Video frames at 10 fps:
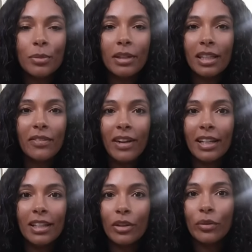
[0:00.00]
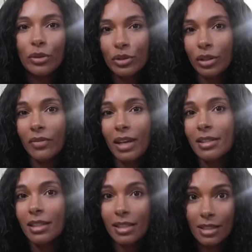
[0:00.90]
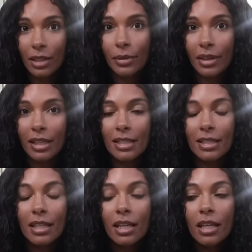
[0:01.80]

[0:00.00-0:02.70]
money if I didn't know for sure if I was gonna stick with this.